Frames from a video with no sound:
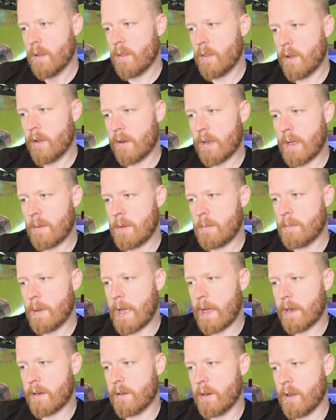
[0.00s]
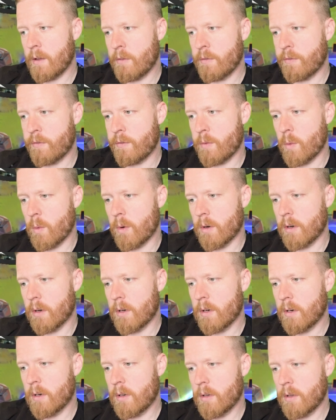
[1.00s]
They're coming back now
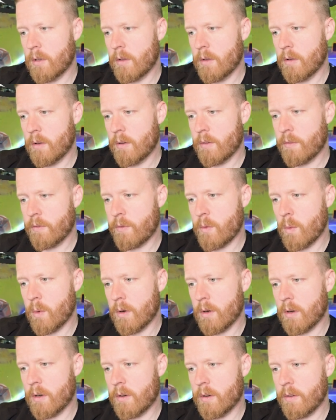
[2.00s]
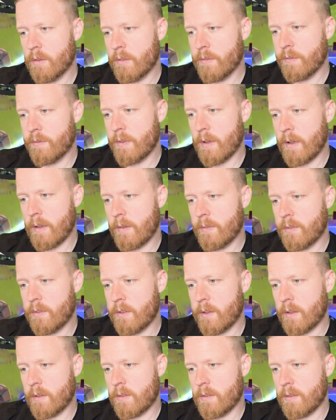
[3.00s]
for 4, 5,
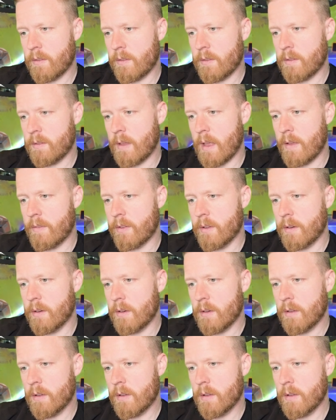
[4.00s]
6, 7. 9,